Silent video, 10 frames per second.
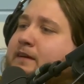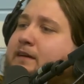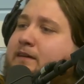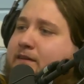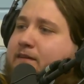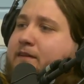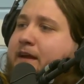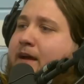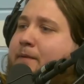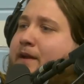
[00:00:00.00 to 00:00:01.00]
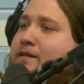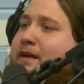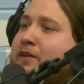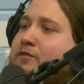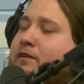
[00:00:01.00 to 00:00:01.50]
Uh, yeah, being a
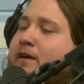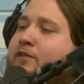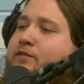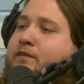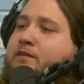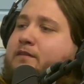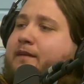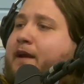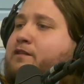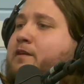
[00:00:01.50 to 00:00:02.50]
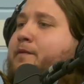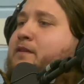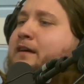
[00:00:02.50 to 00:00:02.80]
second generation taxidermist,